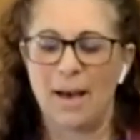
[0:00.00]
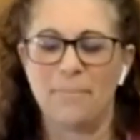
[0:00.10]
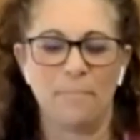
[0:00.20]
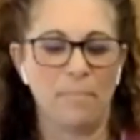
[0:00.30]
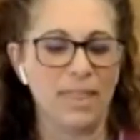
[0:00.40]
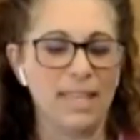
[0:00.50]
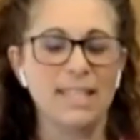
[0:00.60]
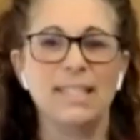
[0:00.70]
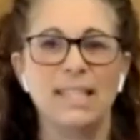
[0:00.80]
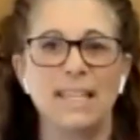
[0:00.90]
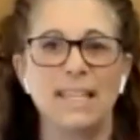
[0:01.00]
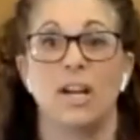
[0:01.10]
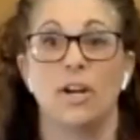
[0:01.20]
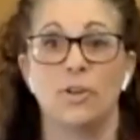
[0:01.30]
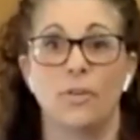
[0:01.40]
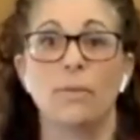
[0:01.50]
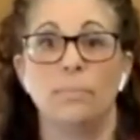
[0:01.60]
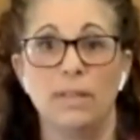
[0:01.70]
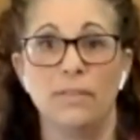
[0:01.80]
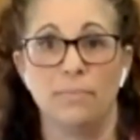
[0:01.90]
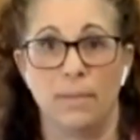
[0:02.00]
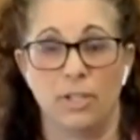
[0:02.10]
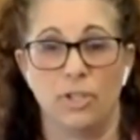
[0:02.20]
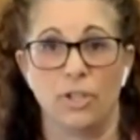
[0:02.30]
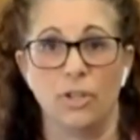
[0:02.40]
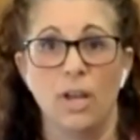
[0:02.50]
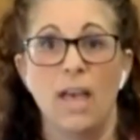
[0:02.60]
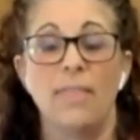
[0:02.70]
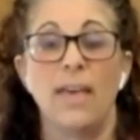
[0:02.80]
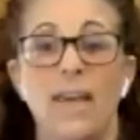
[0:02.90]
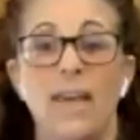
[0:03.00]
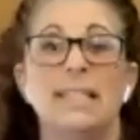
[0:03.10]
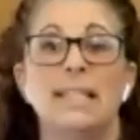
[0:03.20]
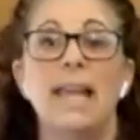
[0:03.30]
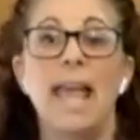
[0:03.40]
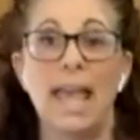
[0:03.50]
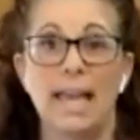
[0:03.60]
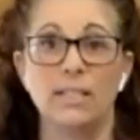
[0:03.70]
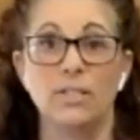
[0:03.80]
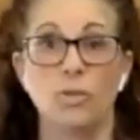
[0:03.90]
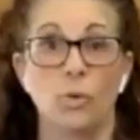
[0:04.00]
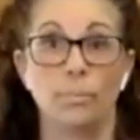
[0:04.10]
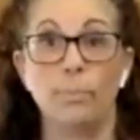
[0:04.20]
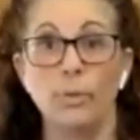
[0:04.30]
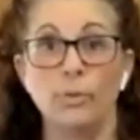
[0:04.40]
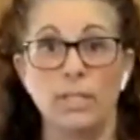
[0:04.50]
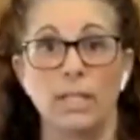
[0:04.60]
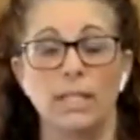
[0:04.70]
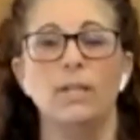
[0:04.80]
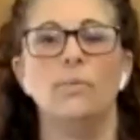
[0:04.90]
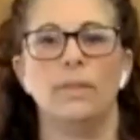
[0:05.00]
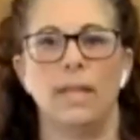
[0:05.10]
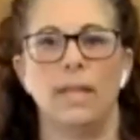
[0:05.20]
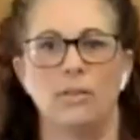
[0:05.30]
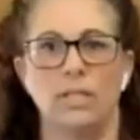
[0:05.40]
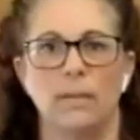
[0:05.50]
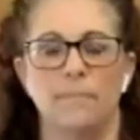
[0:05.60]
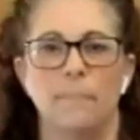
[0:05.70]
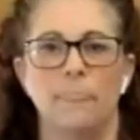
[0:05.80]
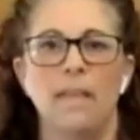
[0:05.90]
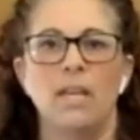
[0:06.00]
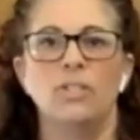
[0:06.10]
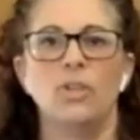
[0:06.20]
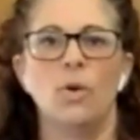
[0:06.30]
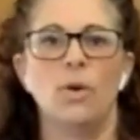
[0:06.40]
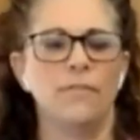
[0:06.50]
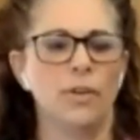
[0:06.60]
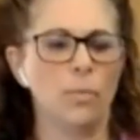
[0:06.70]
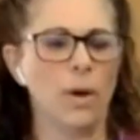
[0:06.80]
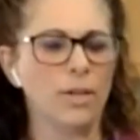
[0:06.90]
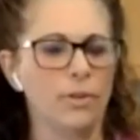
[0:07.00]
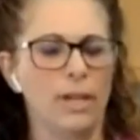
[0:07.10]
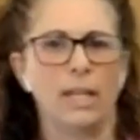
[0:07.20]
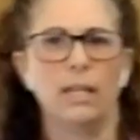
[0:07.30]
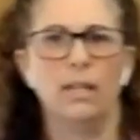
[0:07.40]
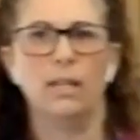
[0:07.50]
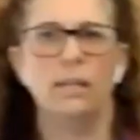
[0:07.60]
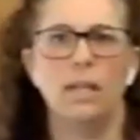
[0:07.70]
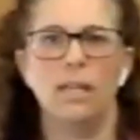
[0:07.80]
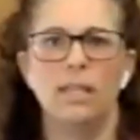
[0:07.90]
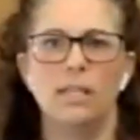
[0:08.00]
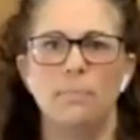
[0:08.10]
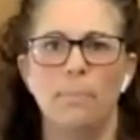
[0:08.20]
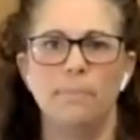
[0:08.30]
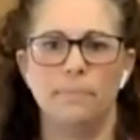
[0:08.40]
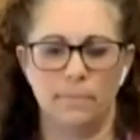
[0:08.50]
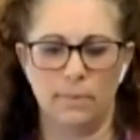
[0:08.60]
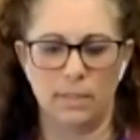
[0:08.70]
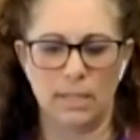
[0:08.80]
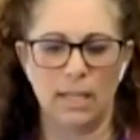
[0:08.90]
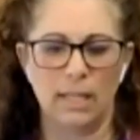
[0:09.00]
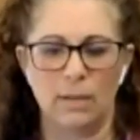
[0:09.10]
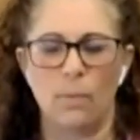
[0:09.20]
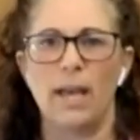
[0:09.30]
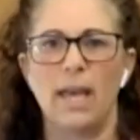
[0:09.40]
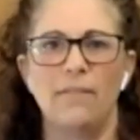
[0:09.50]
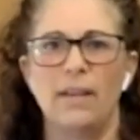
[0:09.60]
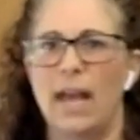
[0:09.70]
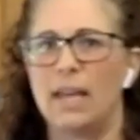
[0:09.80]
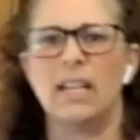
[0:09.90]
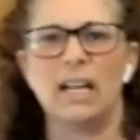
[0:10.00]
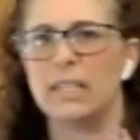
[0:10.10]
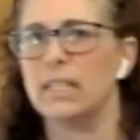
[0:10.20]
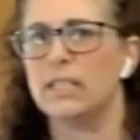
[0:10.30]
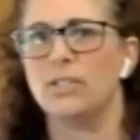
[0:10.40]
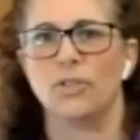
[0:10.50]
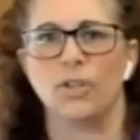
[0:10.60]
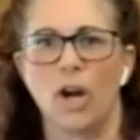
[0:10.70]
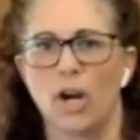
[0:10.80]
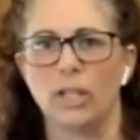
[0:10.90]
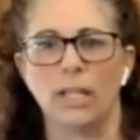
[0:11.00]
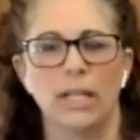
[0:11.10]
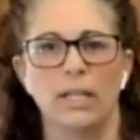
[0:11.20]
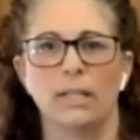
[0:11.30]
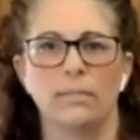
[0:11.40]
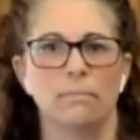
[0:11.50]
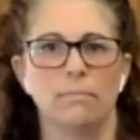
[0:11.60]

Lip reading: But this is our ground beef mixture that is enhanced or boosted with calcium. So if you're wondering in this skillet, why I haven't added onions or garlic,